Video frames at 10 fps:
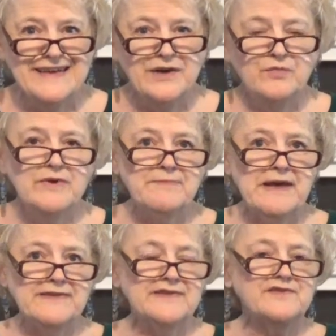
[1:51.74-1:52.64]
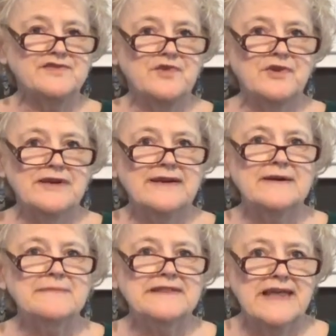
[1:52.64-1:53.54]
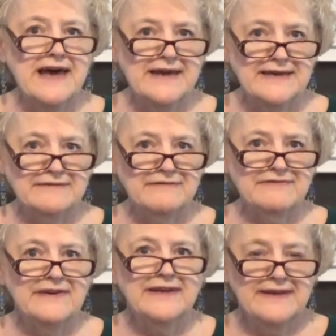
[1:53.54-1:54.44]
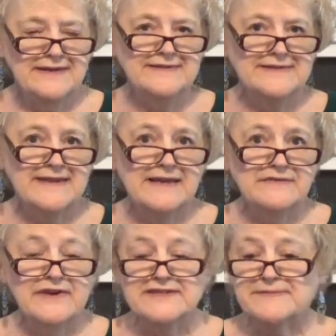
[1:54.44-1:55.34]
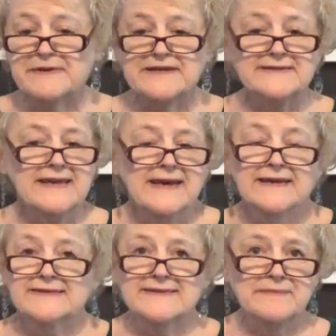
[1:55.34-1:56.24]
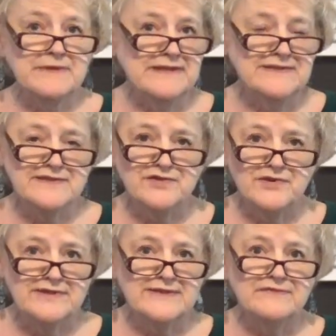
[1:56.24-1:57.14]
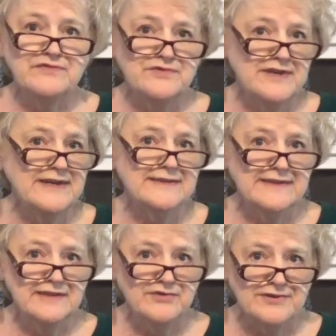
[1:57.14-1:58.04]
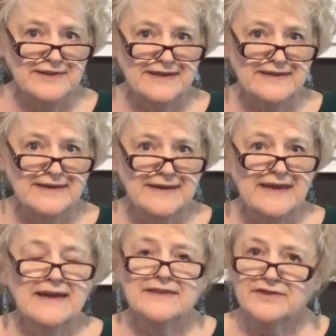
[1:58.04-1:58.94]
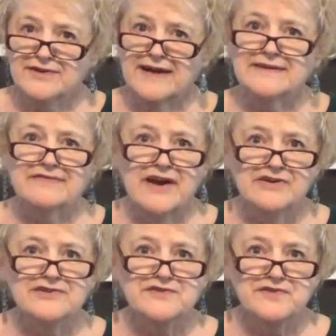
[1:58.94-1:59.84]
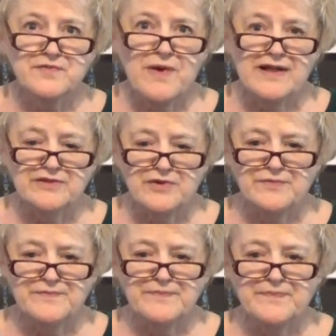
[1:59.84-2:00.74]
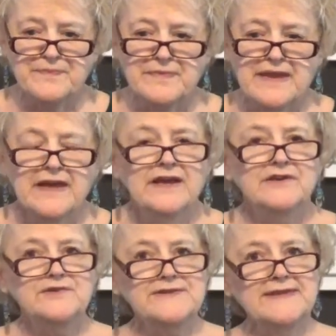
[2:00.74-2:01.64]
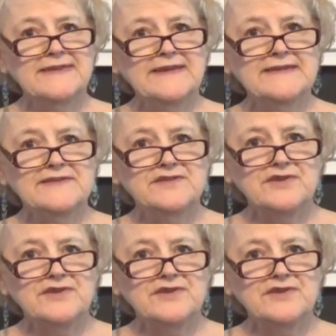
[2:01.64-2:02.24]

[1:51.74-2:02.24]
We make the story come alive inside of us because some of these stories, if you take literally, they're kind of hard to swallow. You see, the Eastern